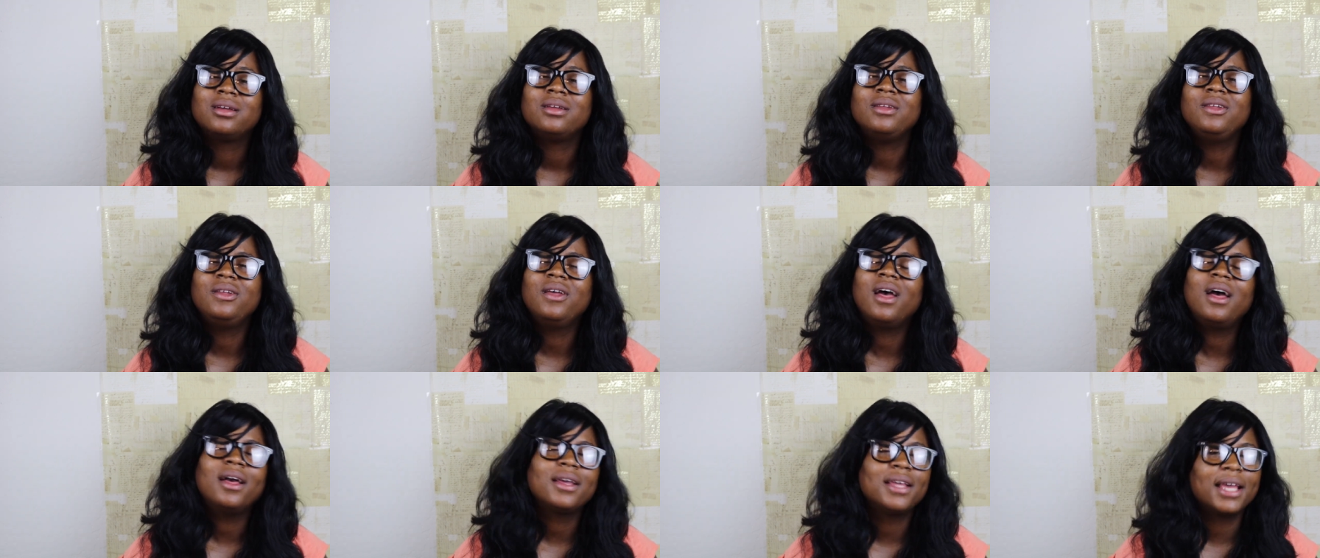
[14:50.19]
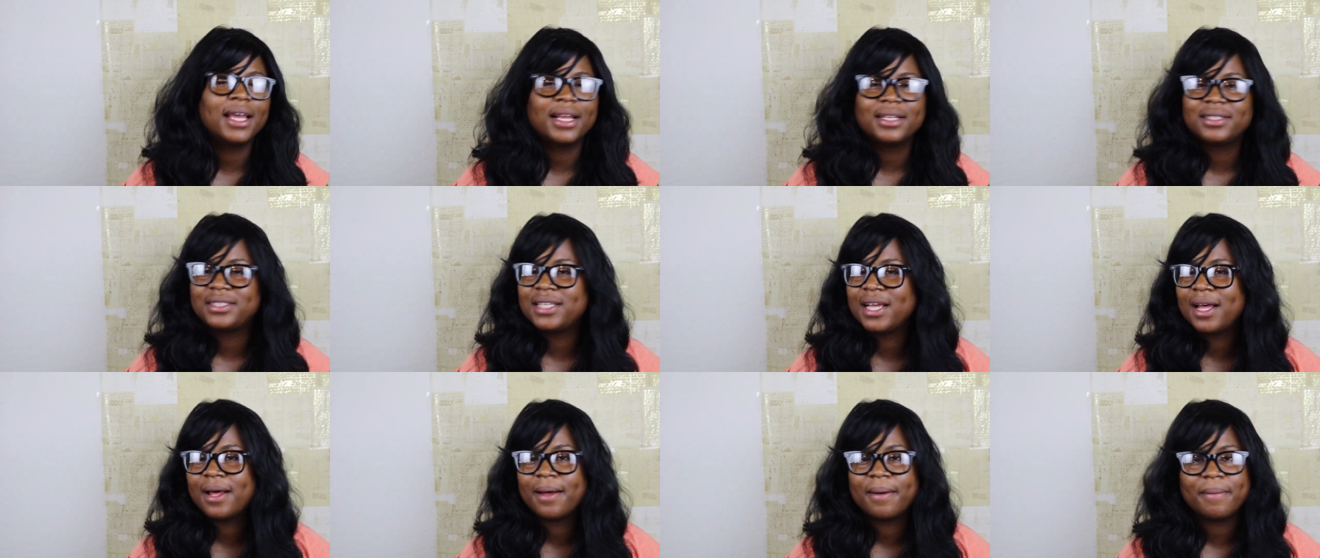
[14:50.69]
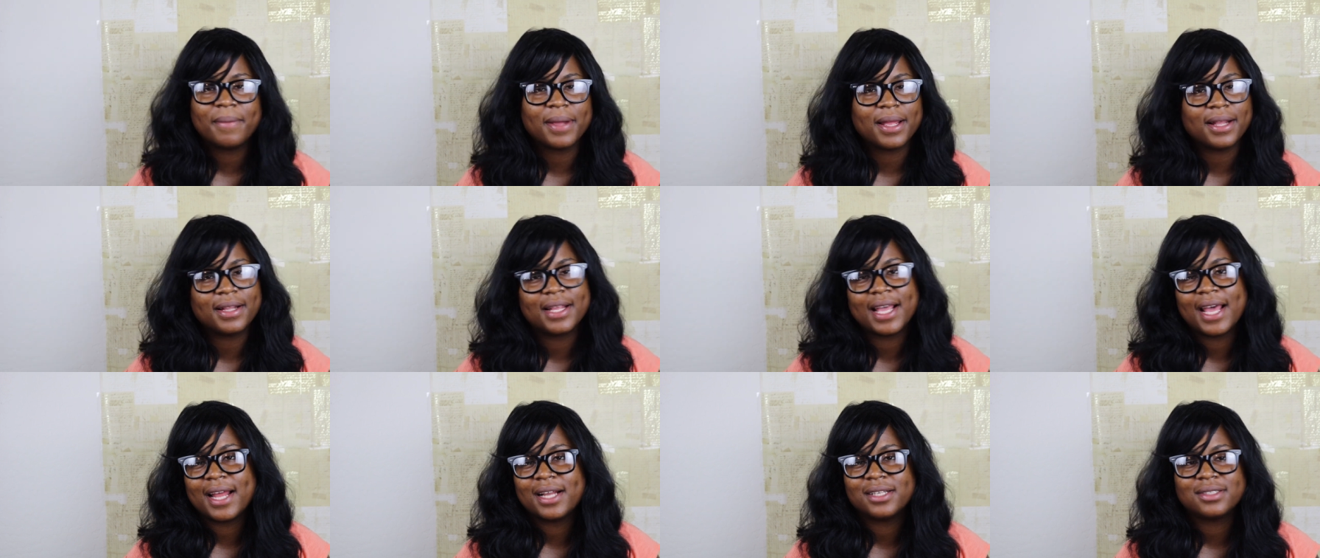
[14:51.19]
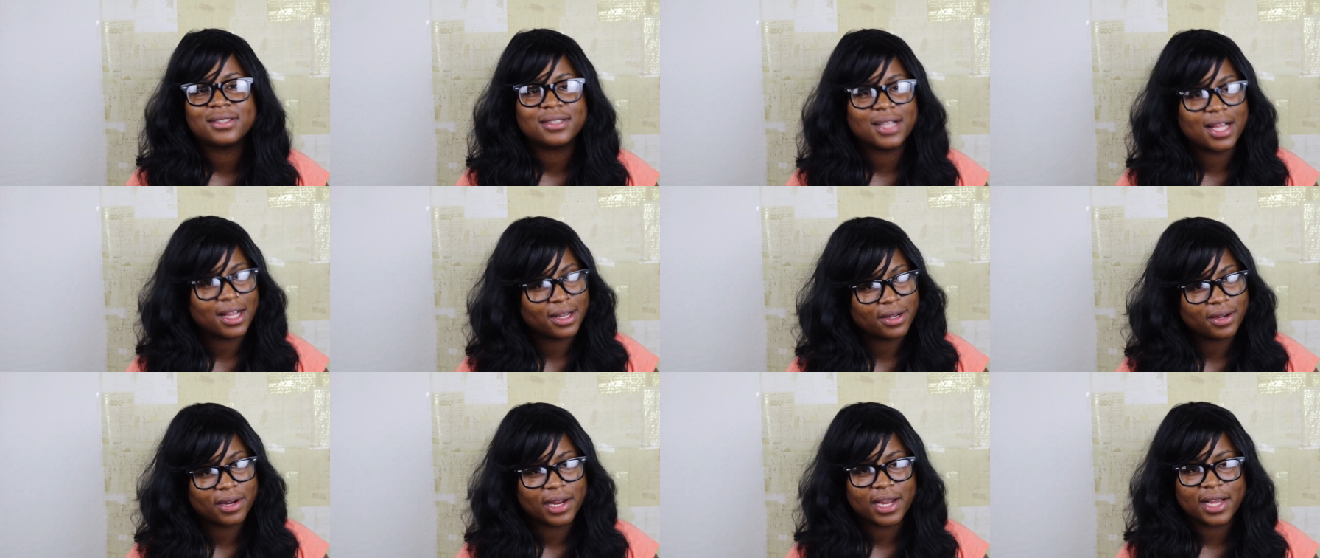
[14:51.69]
Y'all can't tell me that is
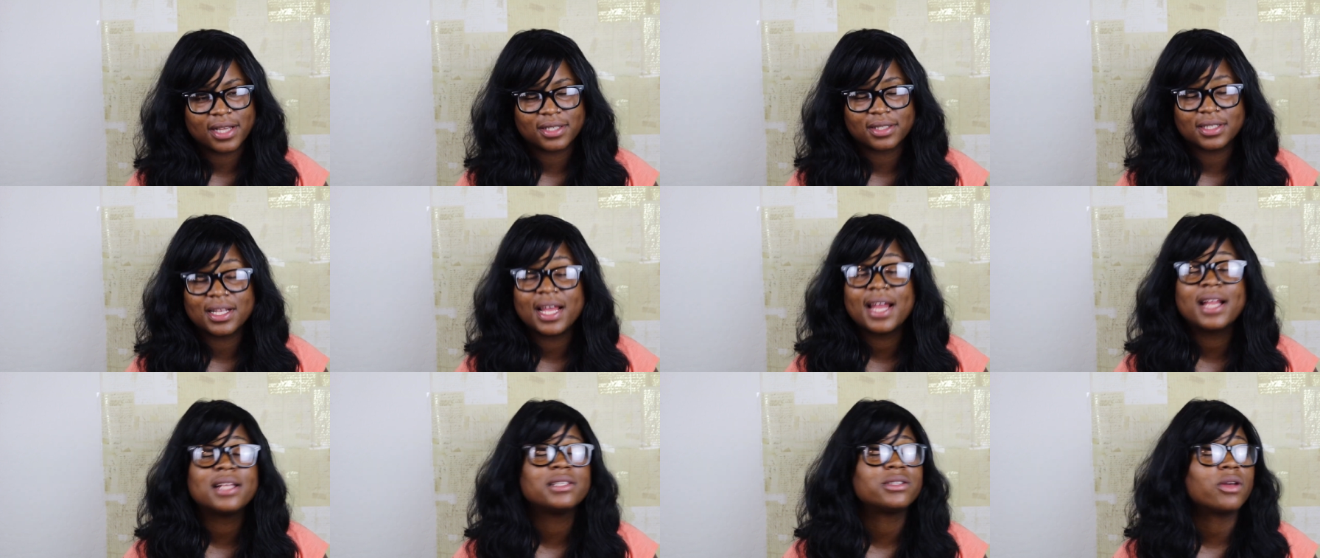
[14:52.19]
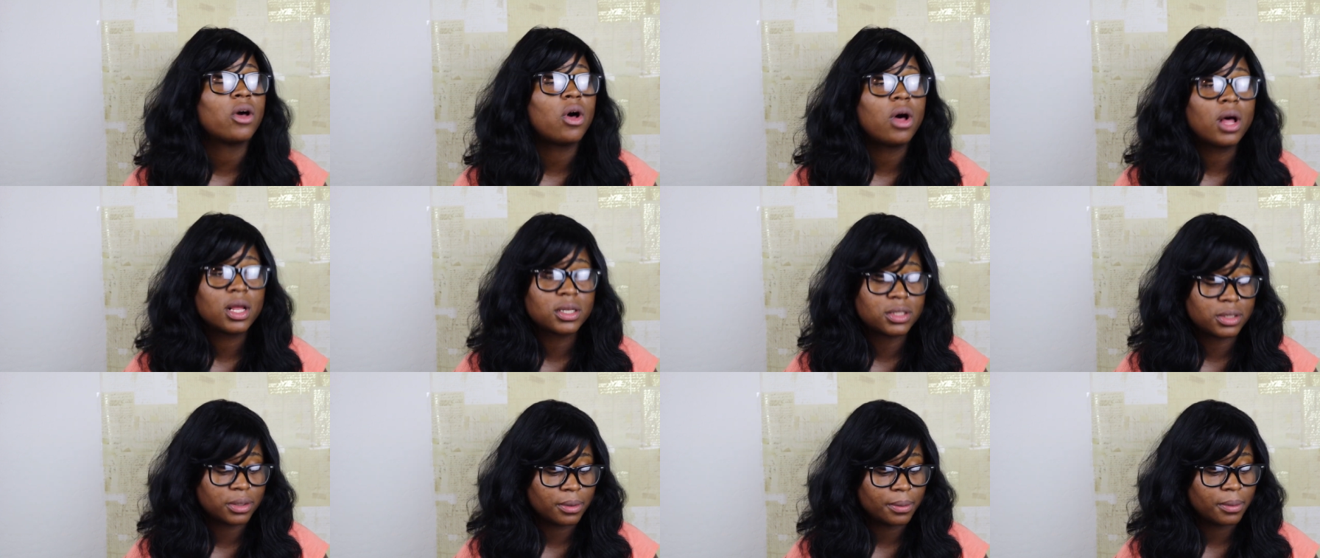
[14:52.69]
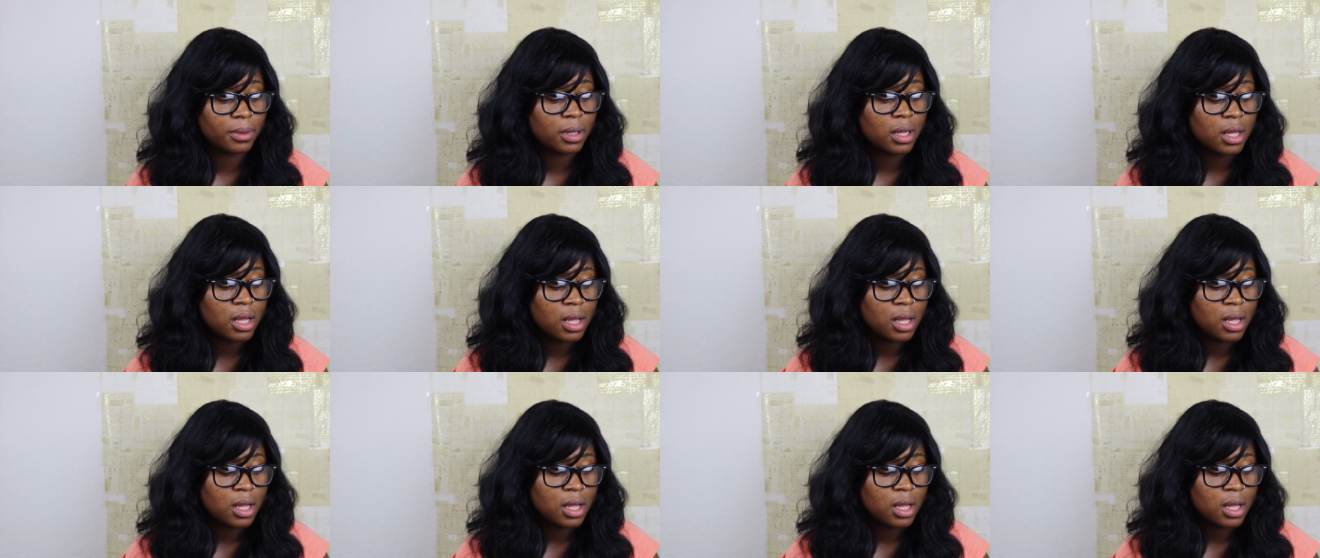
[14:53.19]
not crazy. That is awesome.